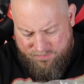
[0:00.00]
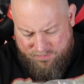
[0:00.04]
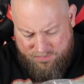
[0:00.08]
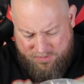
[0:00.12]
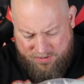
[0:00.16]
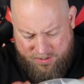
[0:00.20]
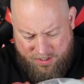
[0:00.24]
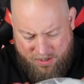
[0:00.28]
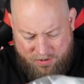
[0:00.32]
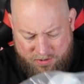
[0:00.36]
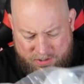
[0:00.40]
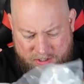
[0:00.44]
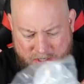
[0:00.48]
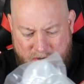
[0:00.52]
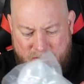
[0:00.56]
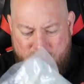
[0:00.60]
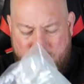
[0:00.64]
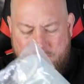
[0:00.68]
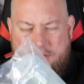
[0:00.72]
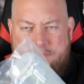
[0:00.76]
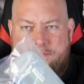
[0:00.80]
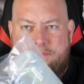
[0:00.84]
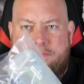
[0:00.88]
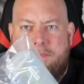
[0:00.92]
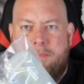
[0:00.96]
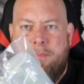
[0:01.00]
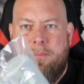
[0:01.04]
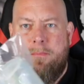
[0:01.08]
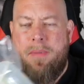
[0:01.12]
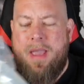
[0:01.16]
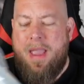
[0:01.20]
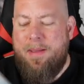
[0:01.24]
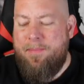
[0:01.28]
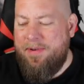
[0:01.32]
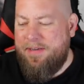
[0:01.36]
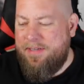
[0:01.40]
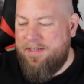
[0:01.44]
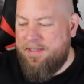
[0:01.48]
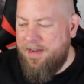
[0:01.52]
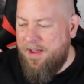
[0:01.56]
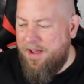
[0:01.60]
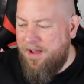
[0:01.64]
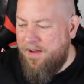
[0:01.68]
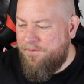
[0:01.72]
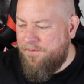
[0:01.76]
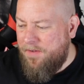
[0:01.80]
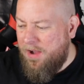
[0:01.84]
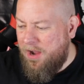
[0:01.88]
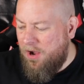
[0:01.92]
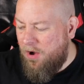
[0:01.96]
so used baby
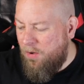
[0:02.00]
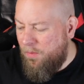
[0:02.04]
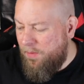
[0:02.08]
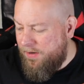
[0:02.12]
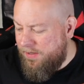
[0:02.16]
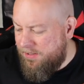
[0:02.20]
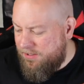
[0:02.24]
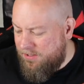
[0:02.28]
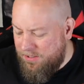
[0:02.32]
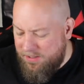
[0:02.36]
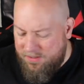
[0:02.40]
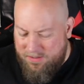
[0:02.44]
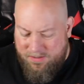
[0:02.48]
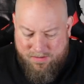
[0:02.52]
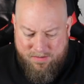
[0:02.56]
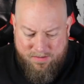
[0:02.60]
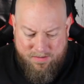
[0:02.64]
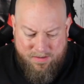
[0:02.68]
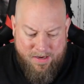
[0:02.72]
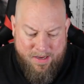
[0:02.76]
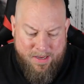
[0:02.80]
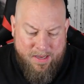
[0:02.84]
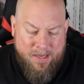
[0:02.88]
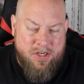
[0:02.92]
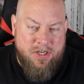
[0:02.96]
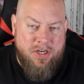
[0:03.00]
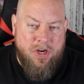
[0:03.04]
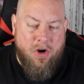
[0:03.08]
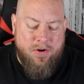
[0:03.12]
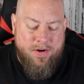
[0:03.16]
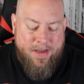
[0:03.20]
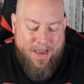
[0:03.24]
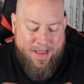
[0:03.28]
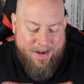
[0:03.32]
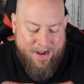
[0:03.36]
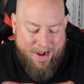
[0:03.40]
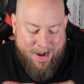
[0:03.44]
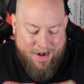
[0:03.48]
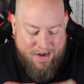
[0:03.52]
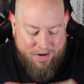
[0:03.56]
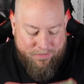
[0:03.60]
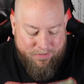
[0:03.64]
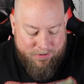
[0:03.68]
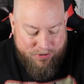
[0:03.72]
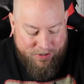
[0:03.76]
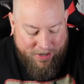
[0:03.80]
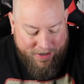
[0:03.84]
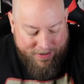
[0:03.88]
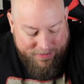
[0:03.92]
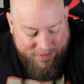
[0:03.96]
stuff, I always just donate it. I
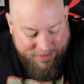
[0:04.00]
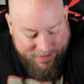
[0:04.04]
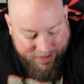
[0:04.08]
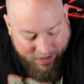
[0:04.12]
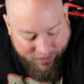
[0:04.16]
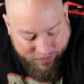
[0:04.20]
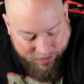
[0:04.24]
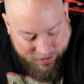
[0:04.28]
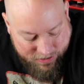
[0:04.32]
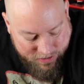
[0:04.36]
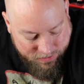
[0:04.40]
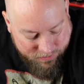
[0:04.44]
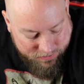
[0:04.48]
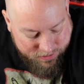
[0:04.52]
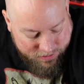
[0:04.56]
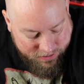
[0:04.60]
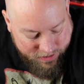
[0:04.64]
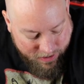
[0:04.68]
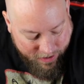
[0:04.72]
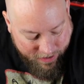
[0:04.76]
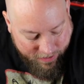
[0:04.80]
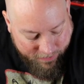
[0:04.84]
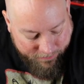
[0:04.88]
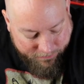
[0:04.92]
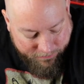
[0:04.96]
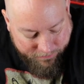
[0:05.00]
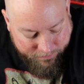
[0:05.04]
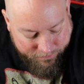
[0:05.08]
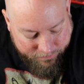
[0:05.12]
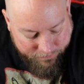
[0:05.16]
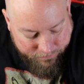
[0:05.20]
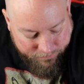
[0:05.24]
never try to sell the used stuff.